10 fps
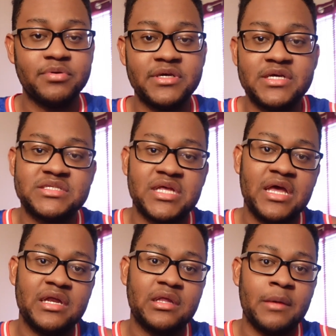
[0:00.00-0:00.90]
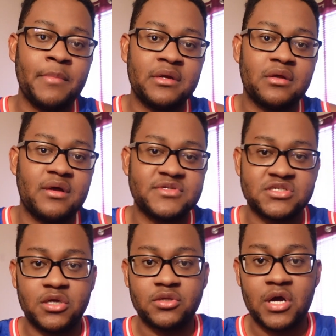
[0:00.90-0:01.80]
please hit the like button, comment, and
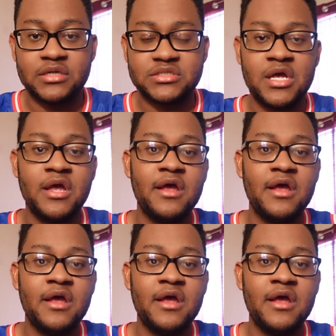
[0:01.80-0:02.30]
share your thoughts.